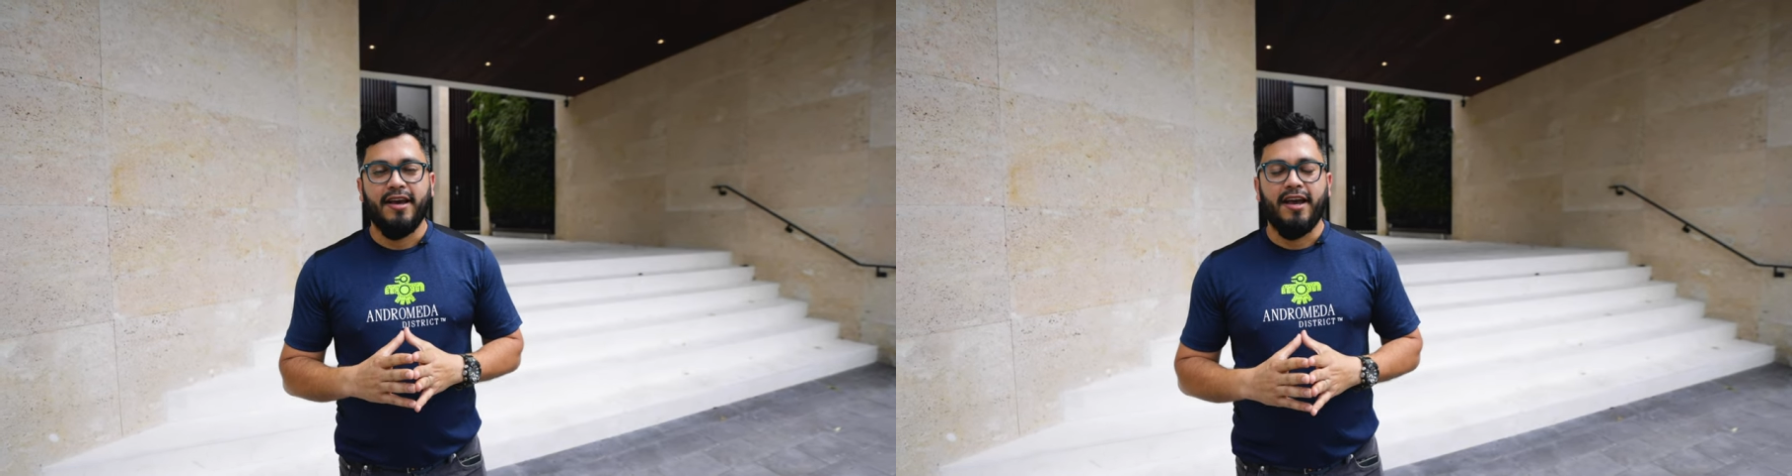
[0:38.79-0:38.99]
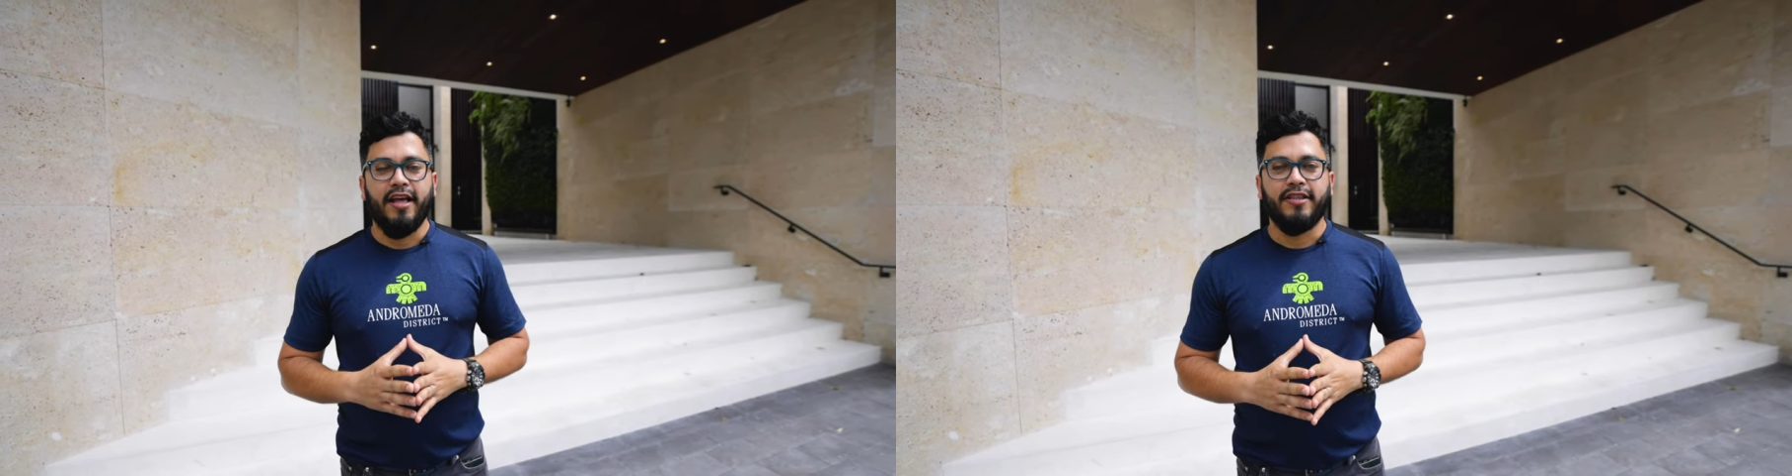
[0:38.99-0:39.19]

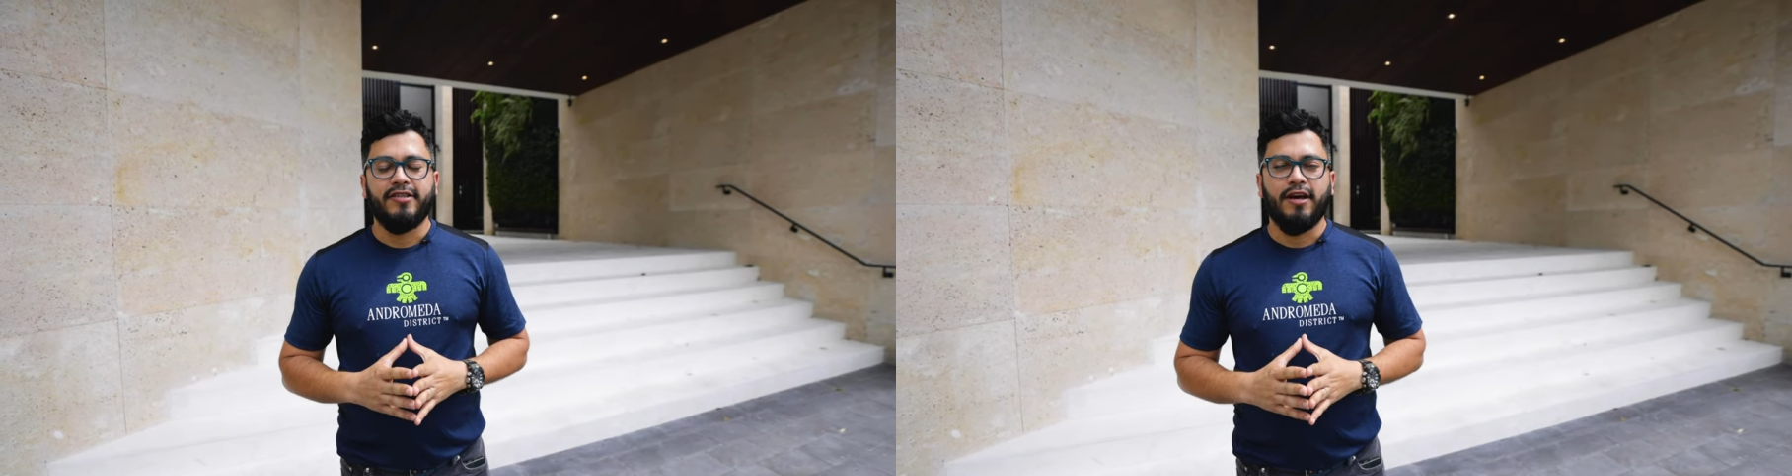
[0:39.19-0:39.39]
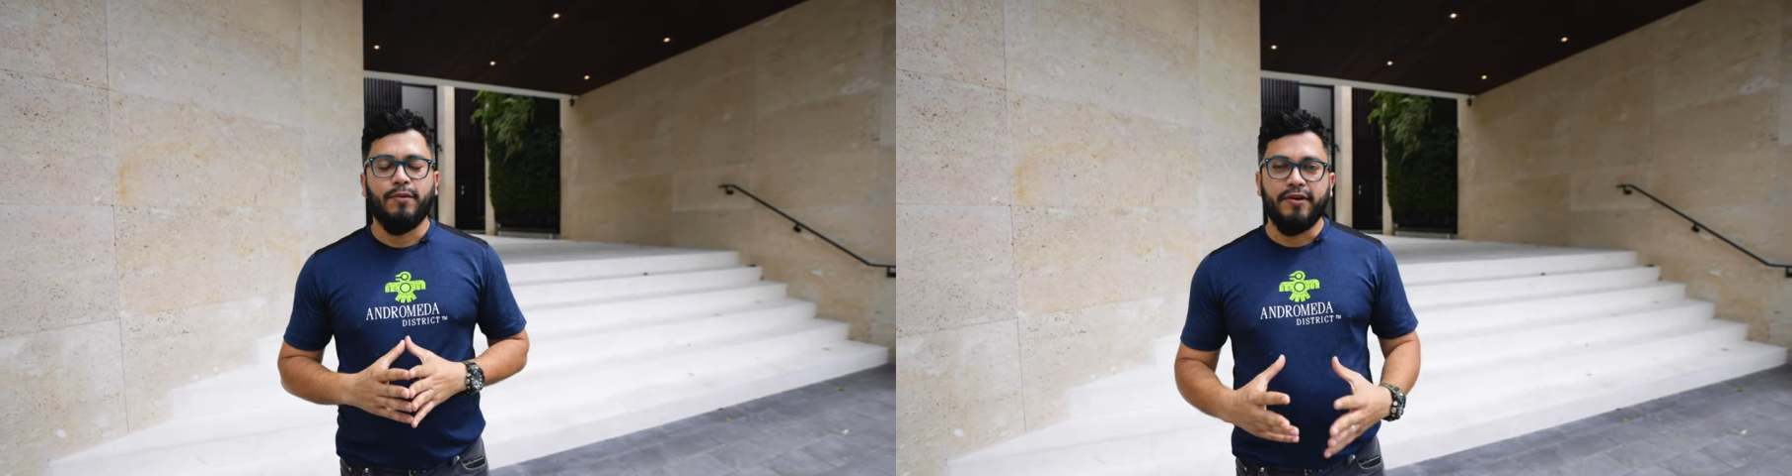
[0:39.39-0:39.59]
and
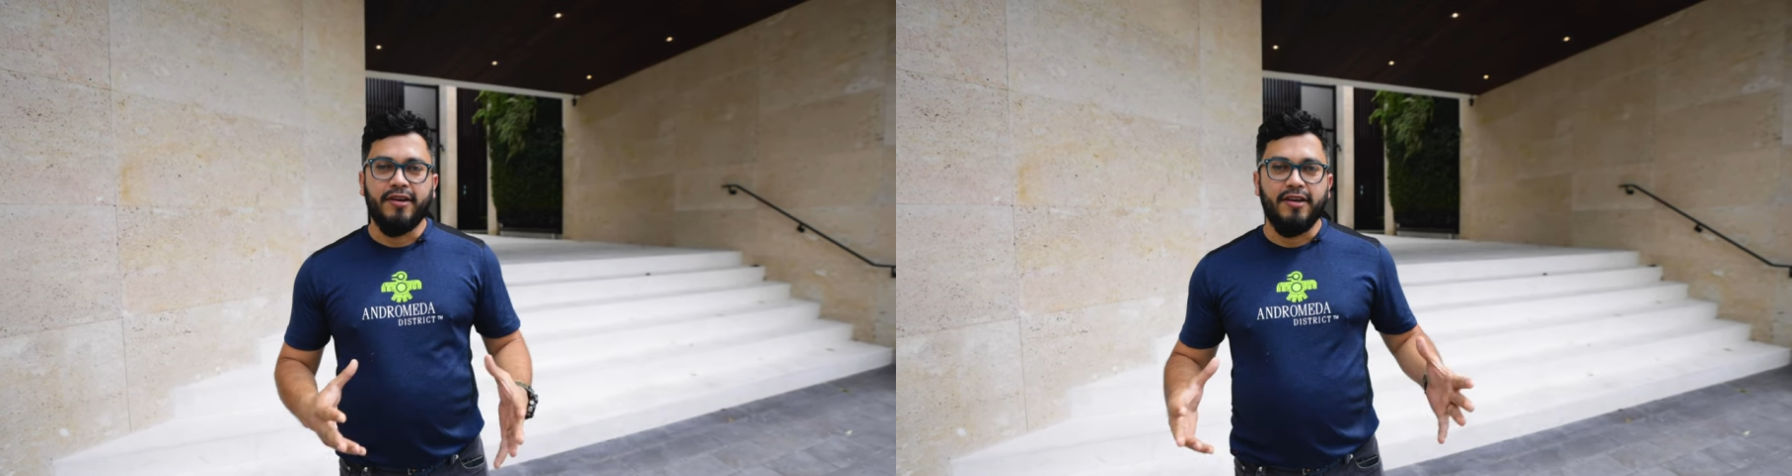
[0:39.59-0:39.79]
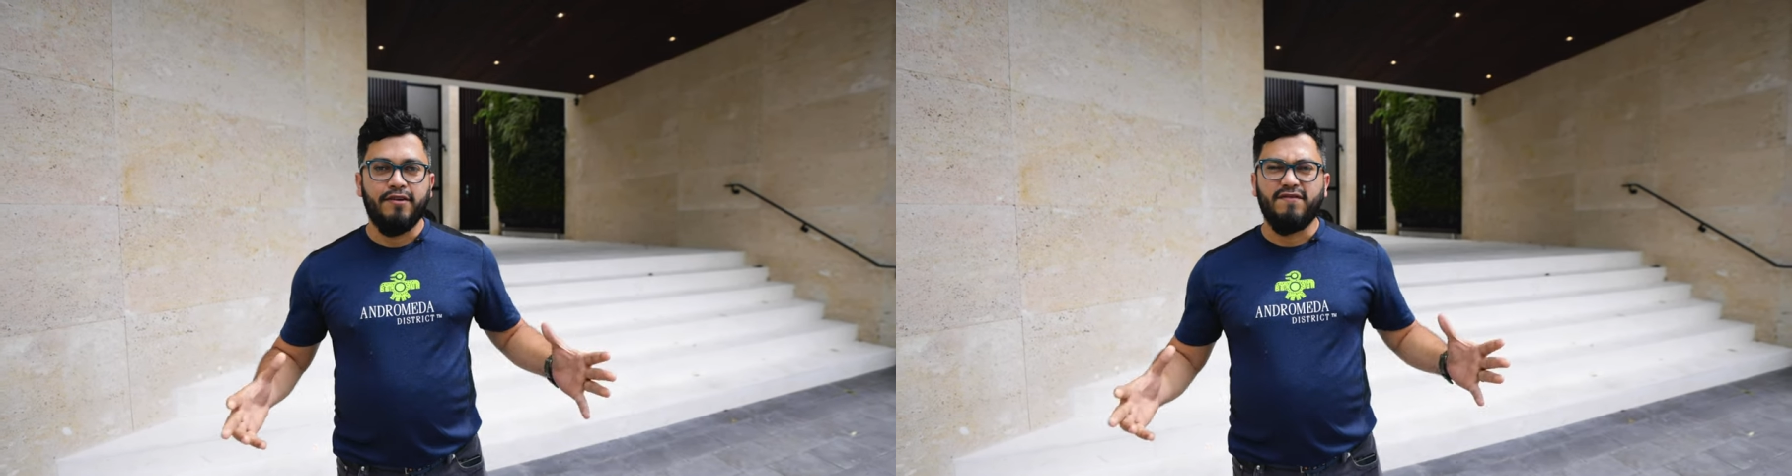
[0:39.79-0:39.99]
uh,
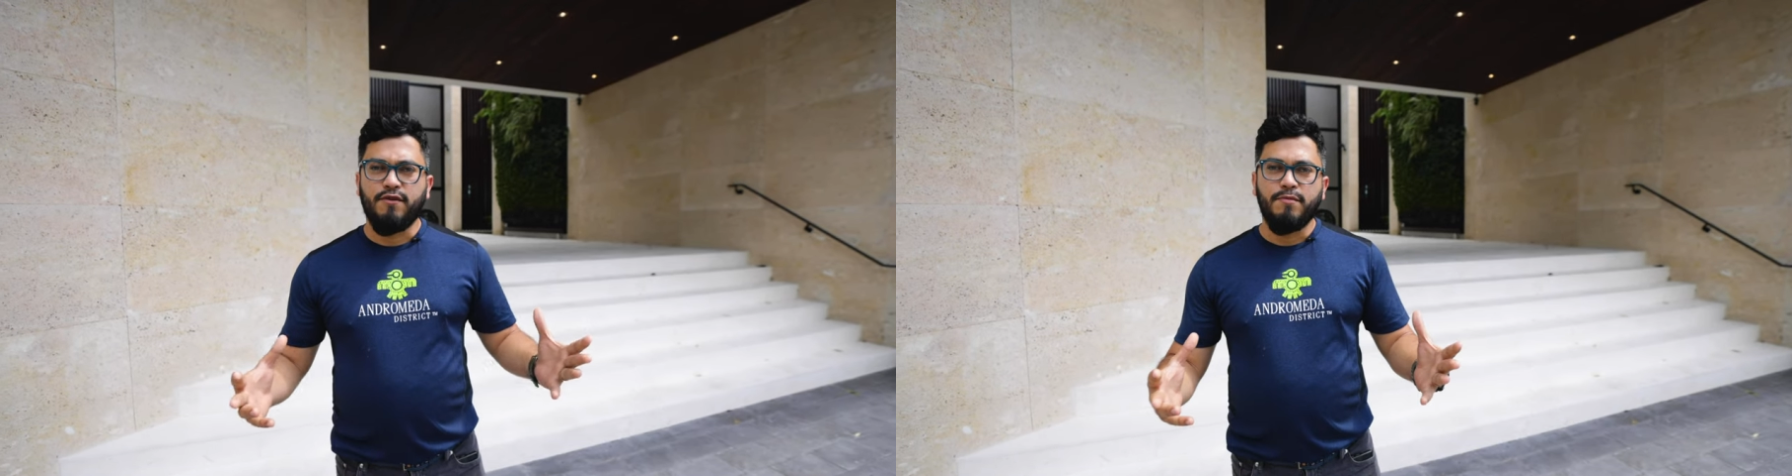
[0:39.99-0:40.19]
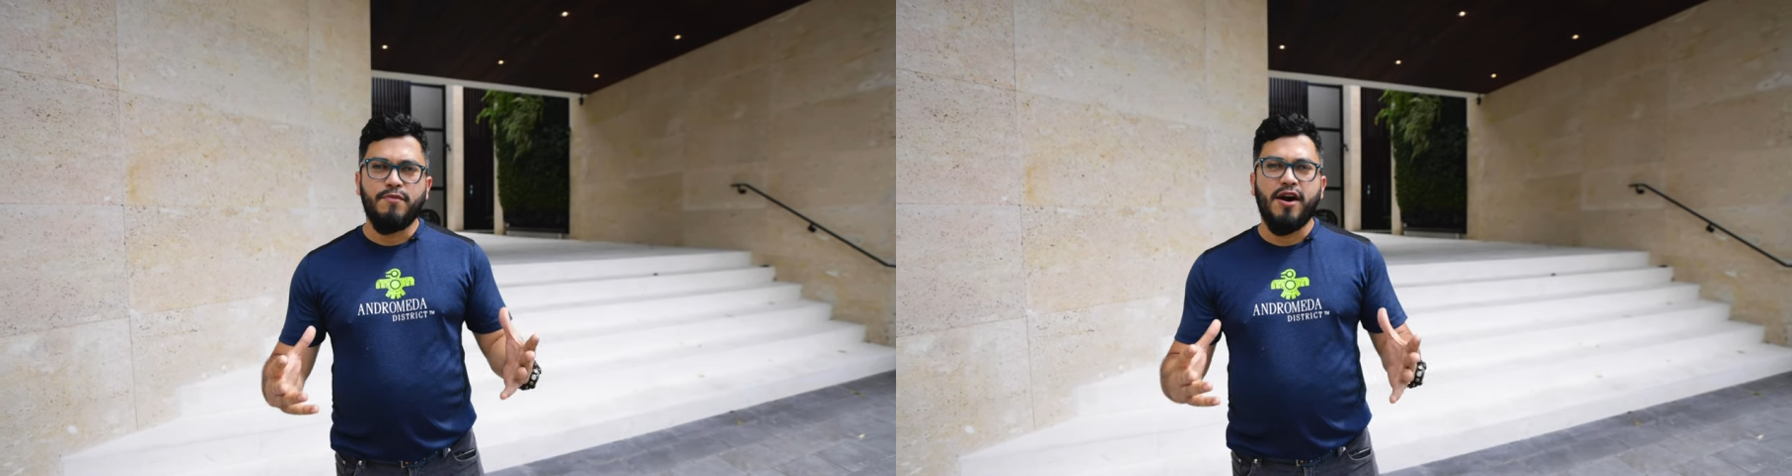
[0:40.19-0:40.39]
we're here
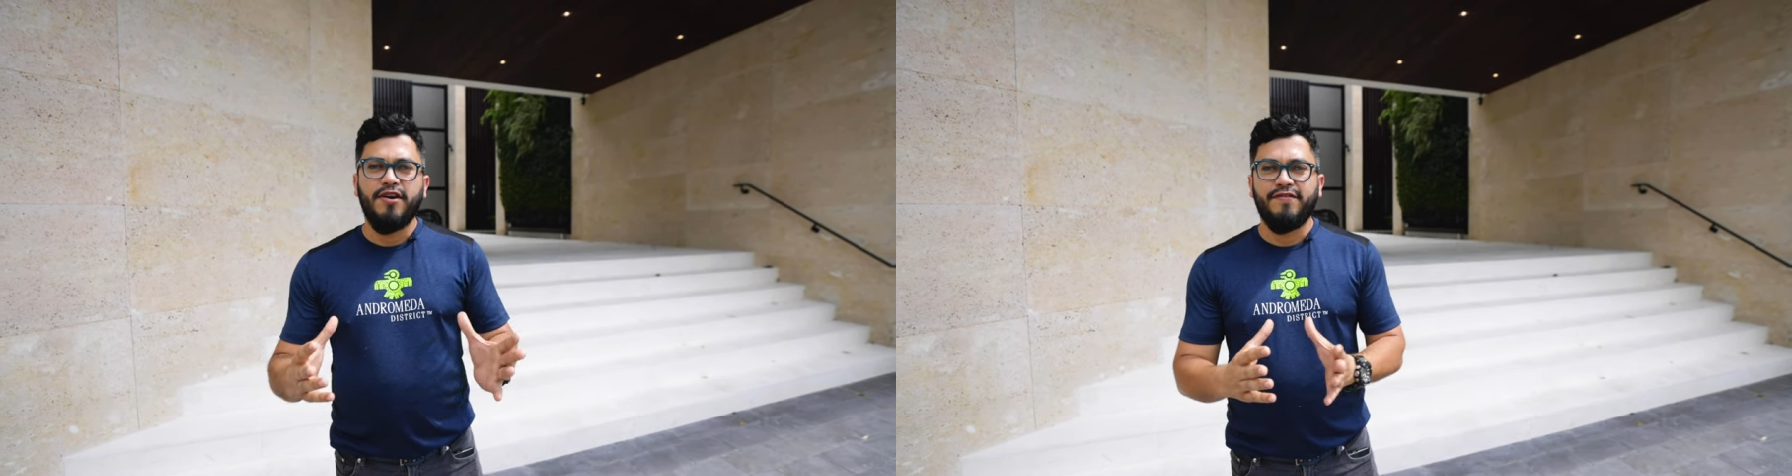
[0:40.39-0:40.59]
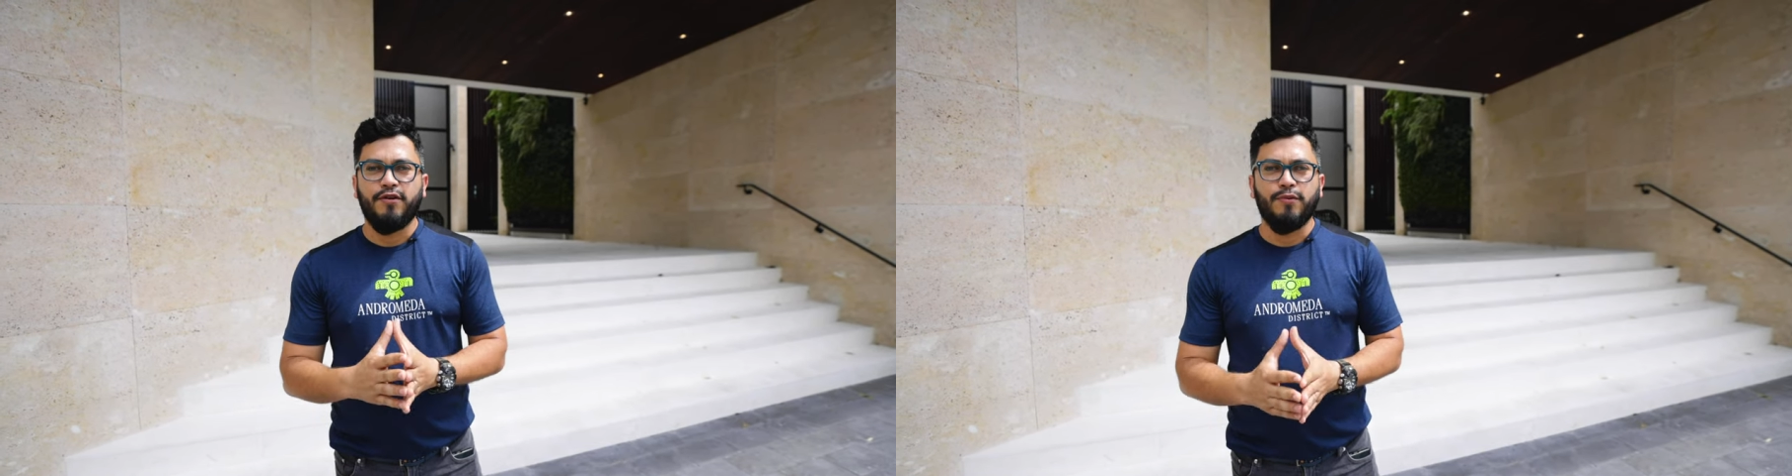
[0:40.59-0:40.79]
very proud of